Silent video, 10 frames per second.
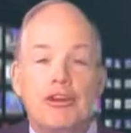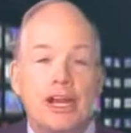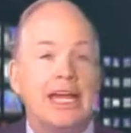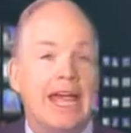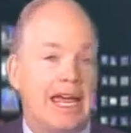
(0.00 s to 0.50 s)

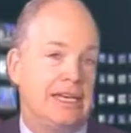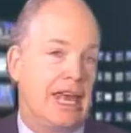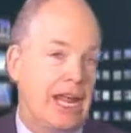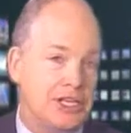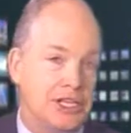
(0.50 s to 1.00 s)
and
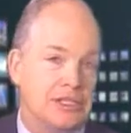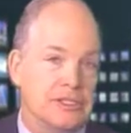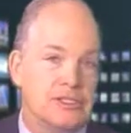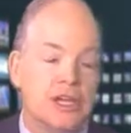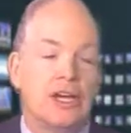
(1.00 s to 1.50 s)
38
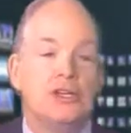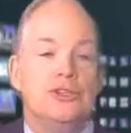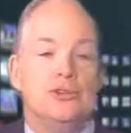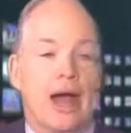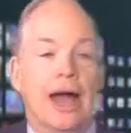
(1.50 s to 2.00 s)

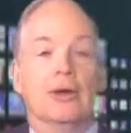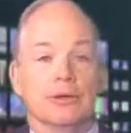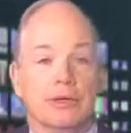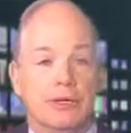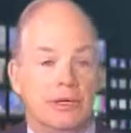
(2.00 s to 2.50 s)
Haitians
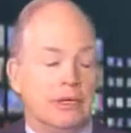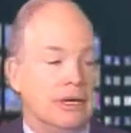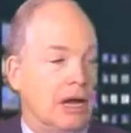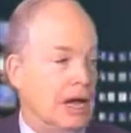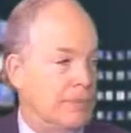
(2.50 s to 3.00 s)
drowned